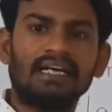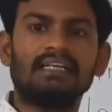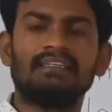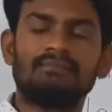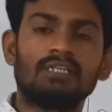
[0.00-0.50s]

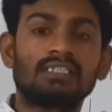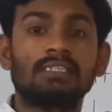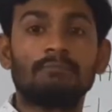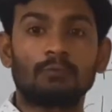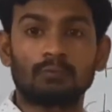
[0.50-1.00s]
and
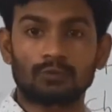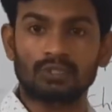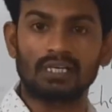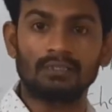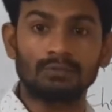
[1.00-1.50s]
inversely
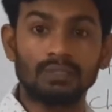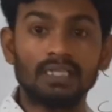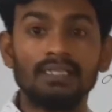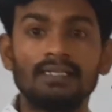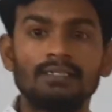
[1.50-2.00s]
proportional to
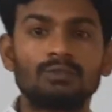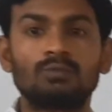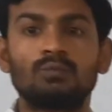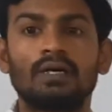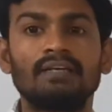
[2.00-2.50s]
the
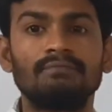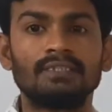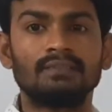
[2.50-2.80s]
square